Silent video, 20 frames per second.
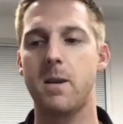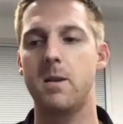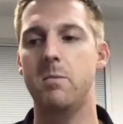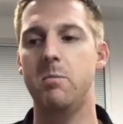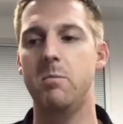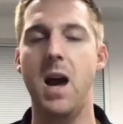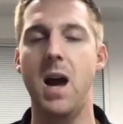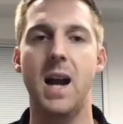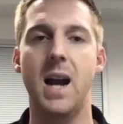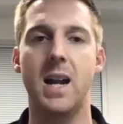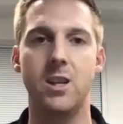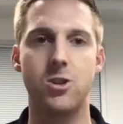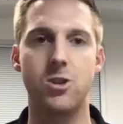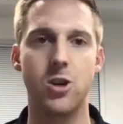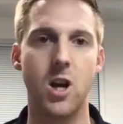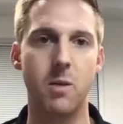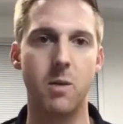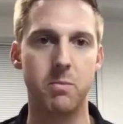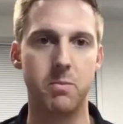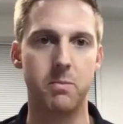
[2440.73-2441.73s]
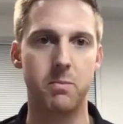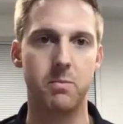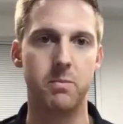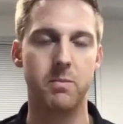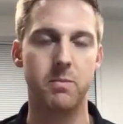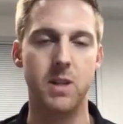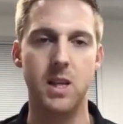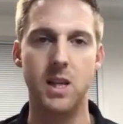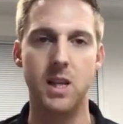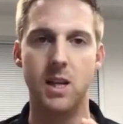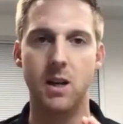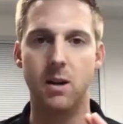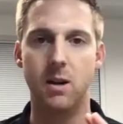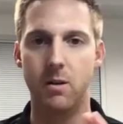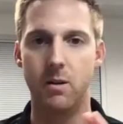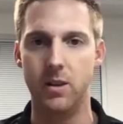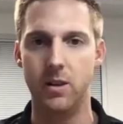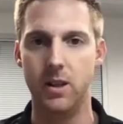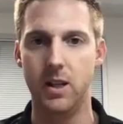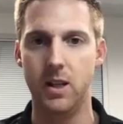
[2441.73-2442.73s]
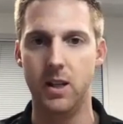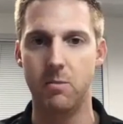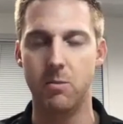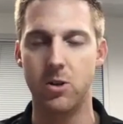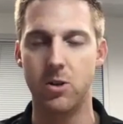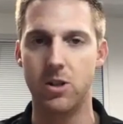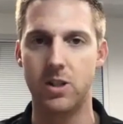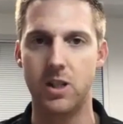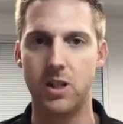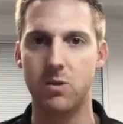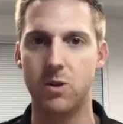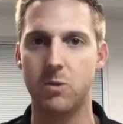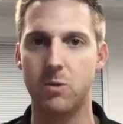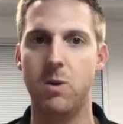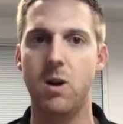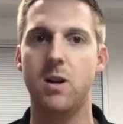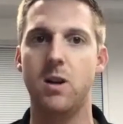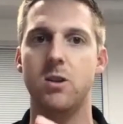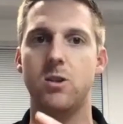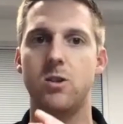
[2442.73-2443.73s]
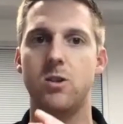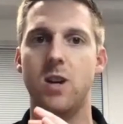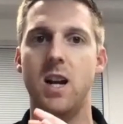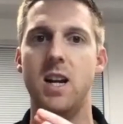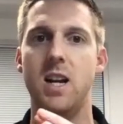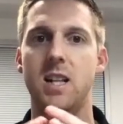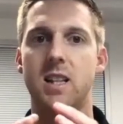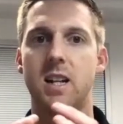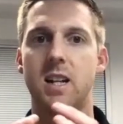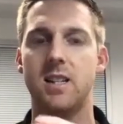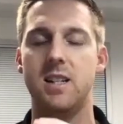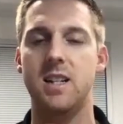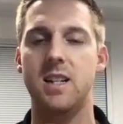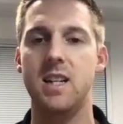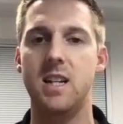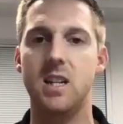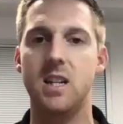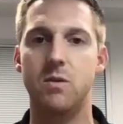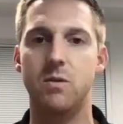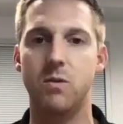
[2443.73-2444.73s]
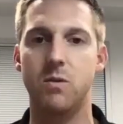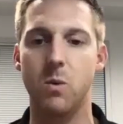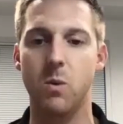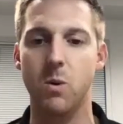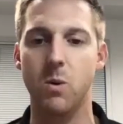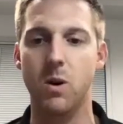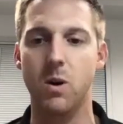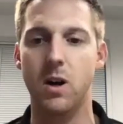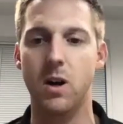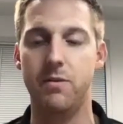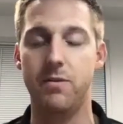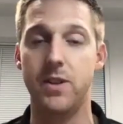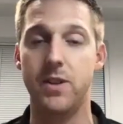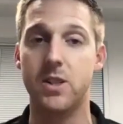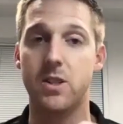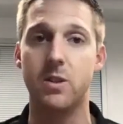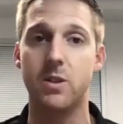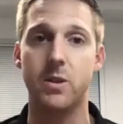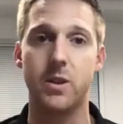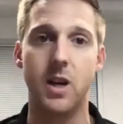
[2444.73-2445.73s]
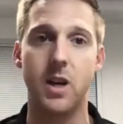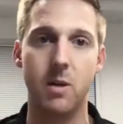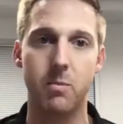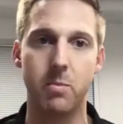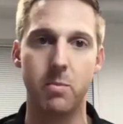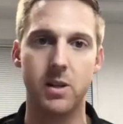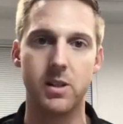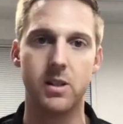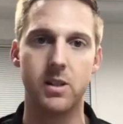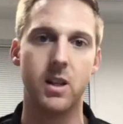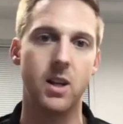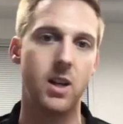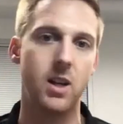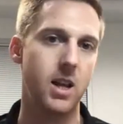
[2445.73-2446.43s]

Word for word: package up the the emergency responder training that's needed for a physical therapist